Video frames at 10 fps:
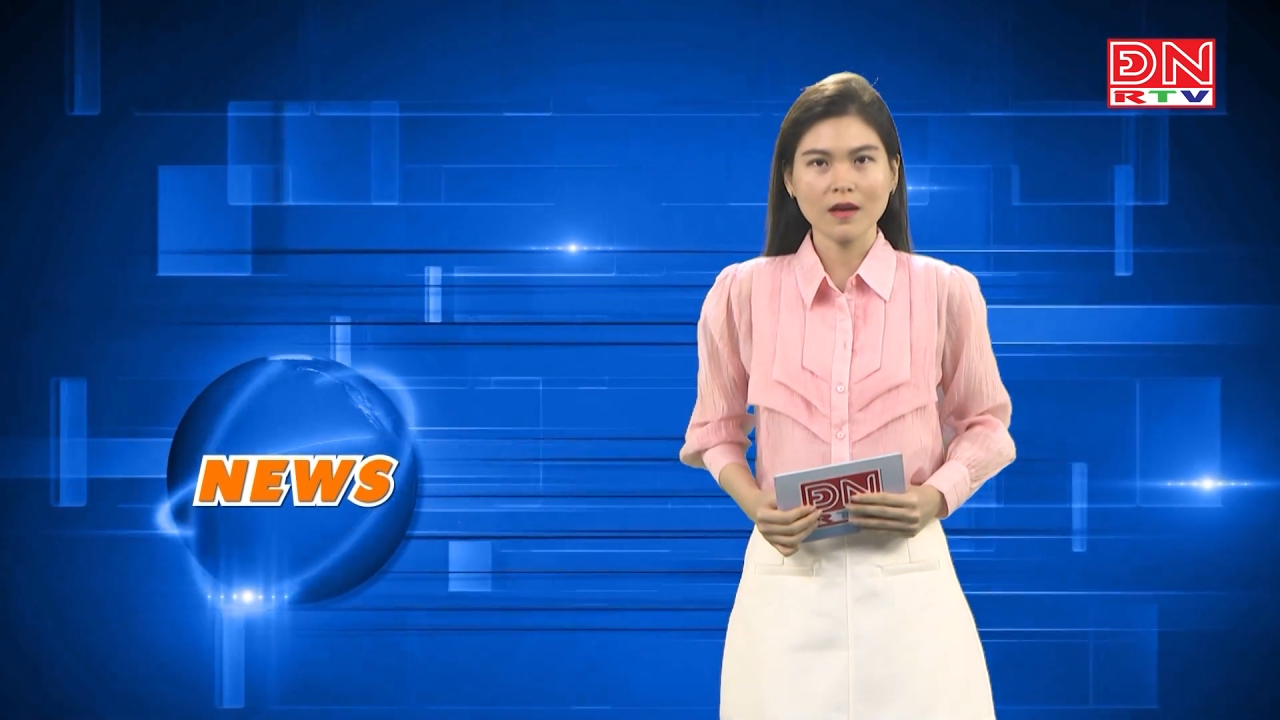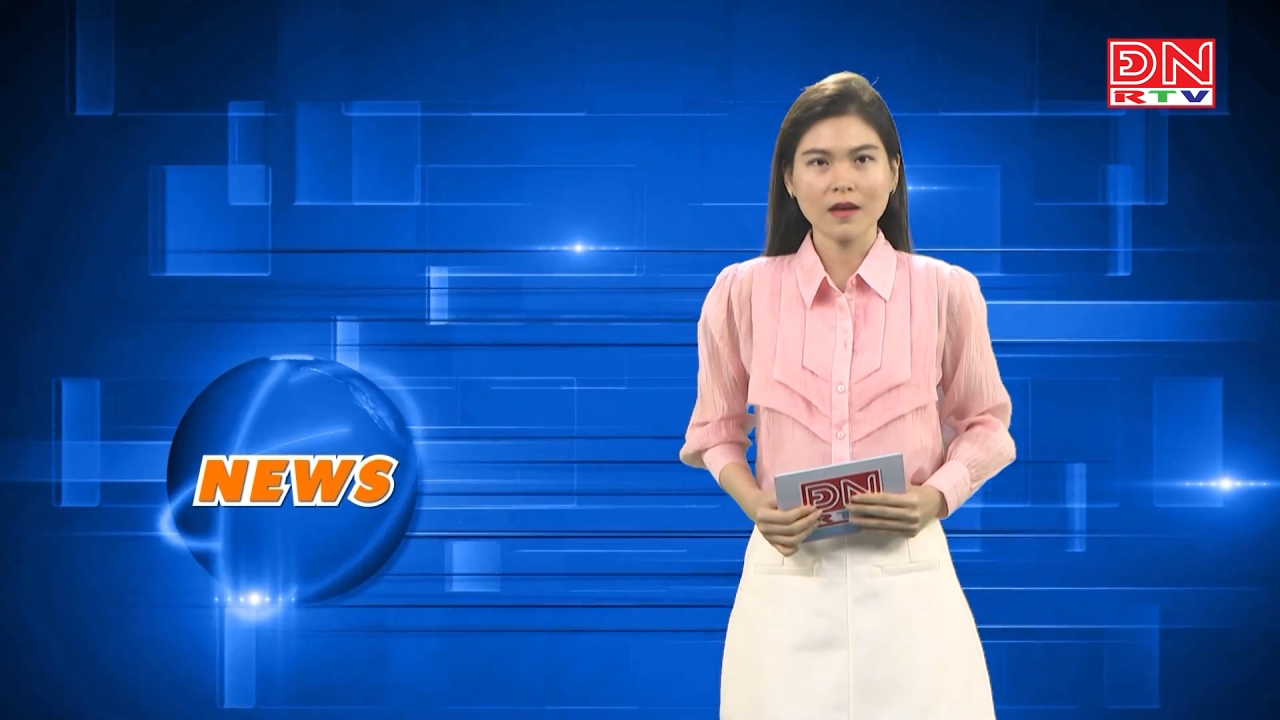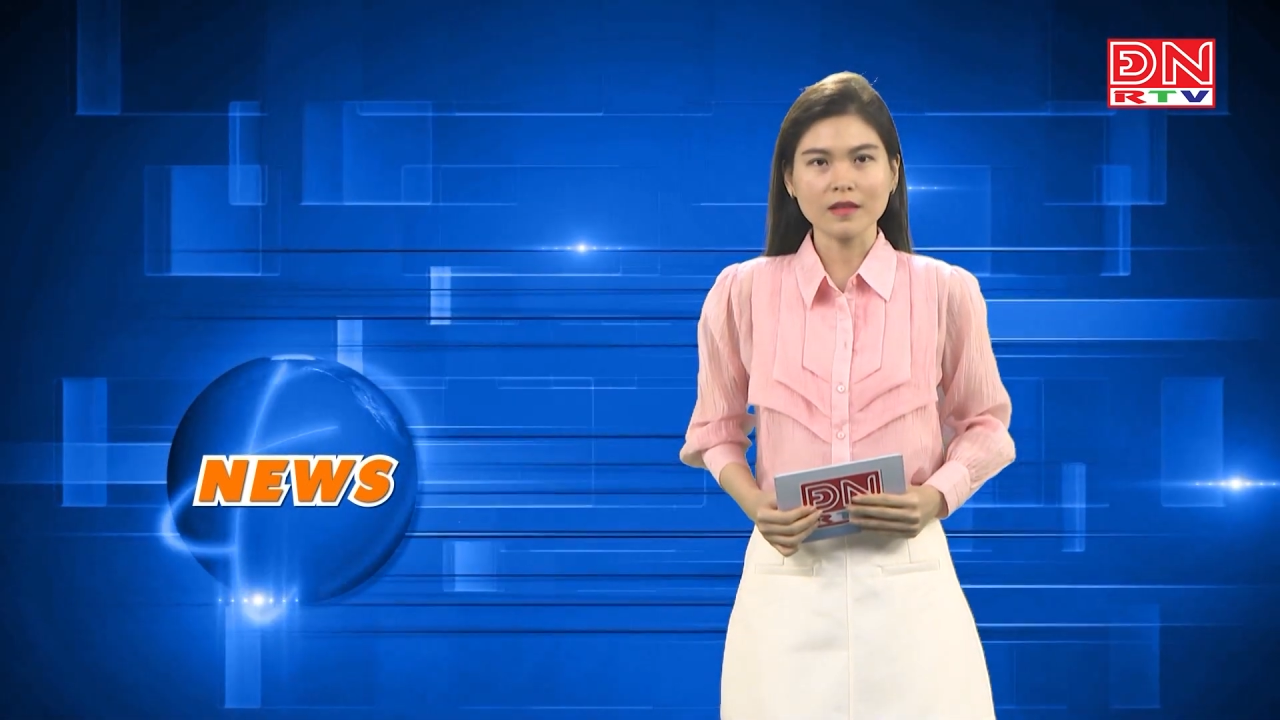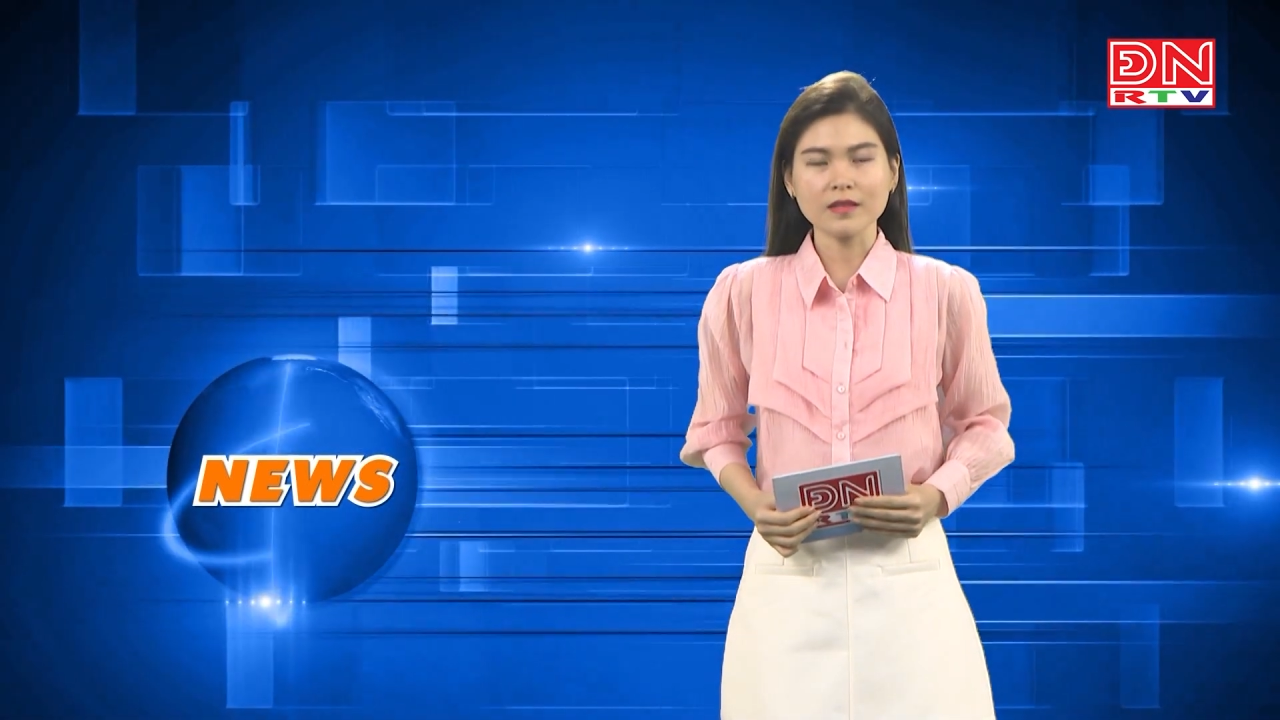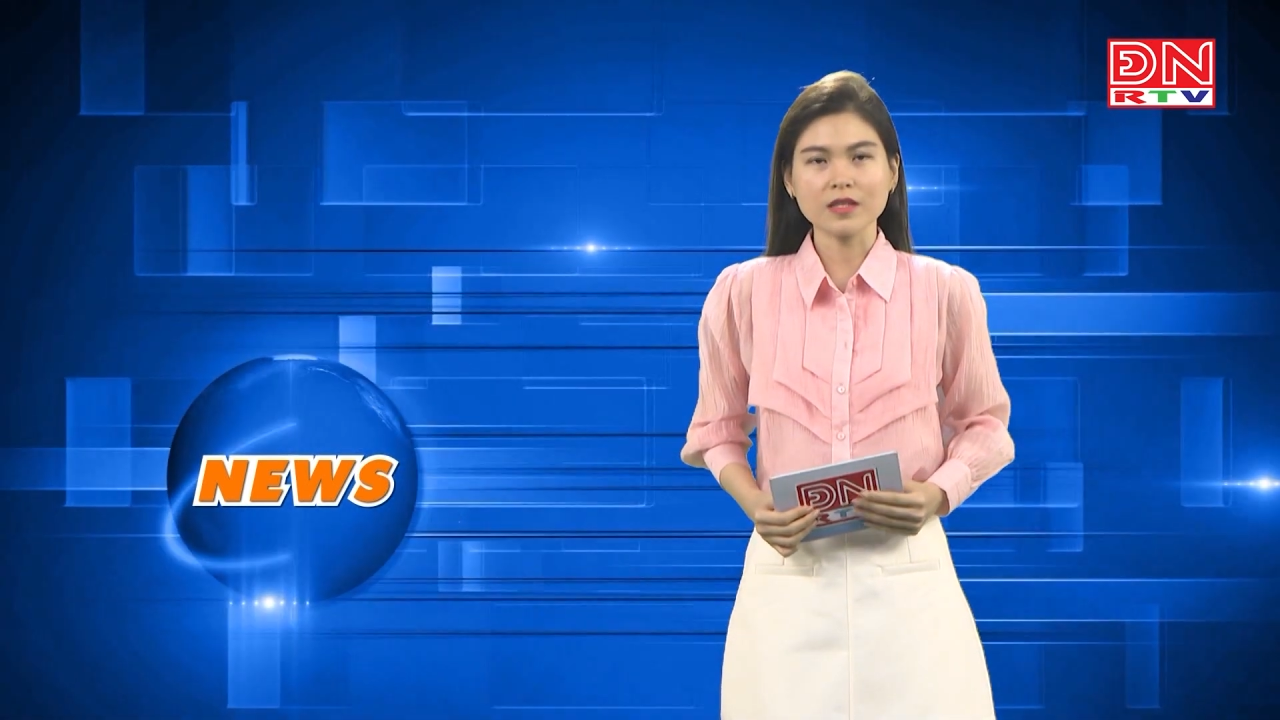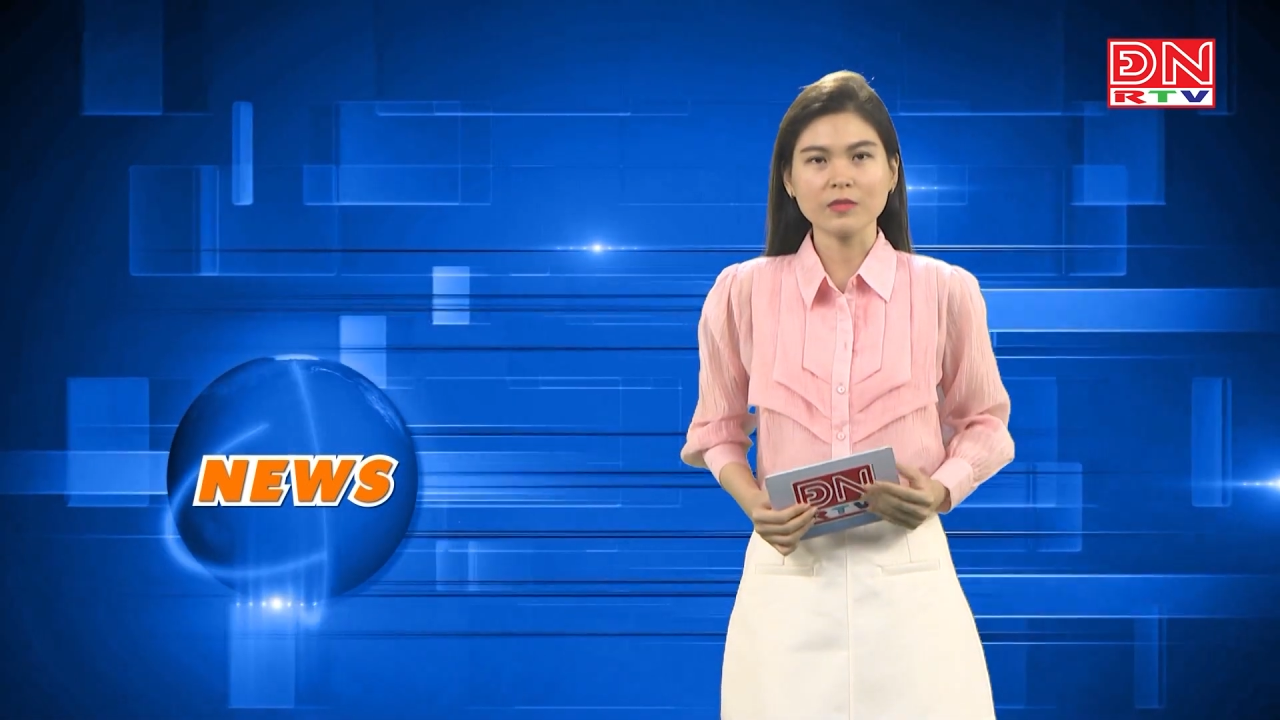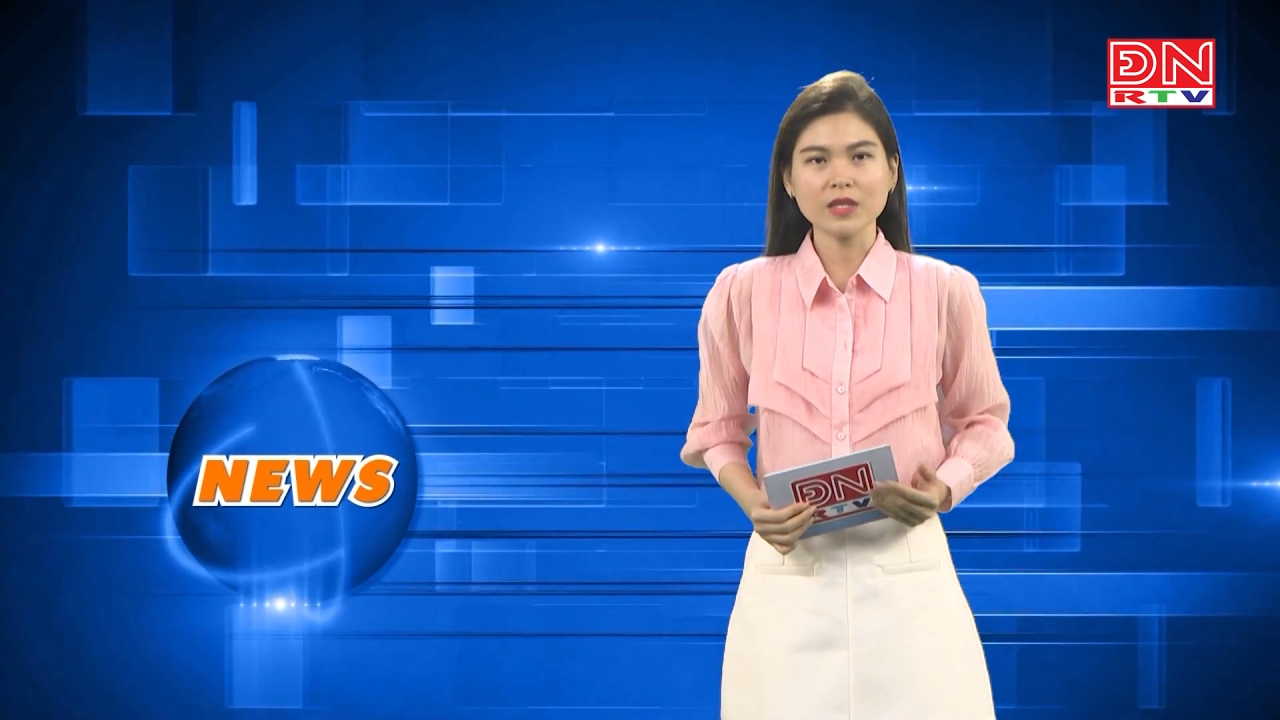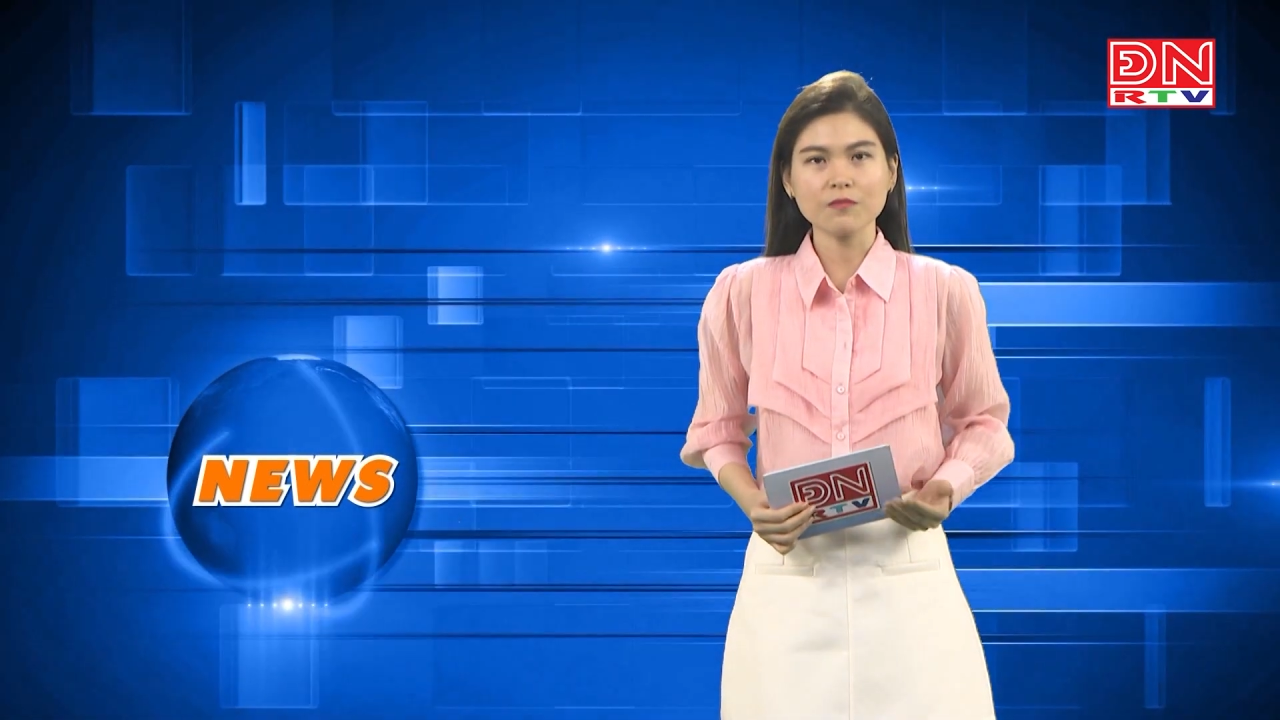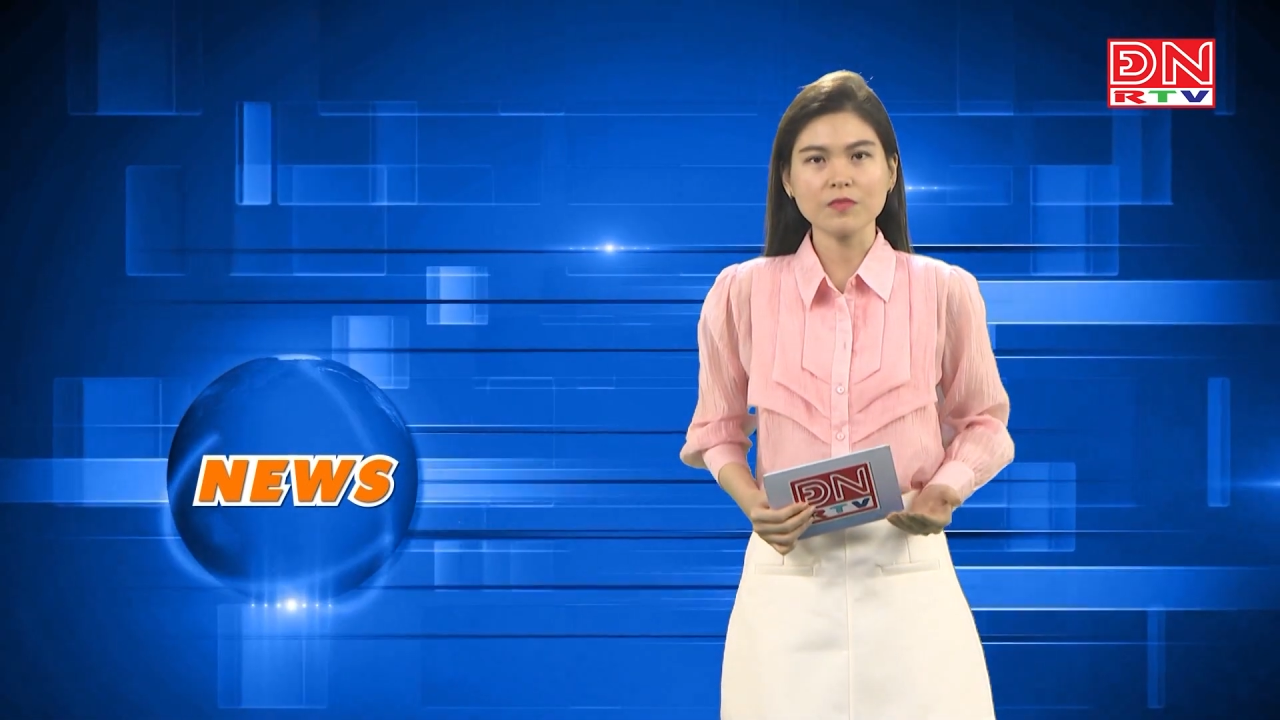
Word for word: estimated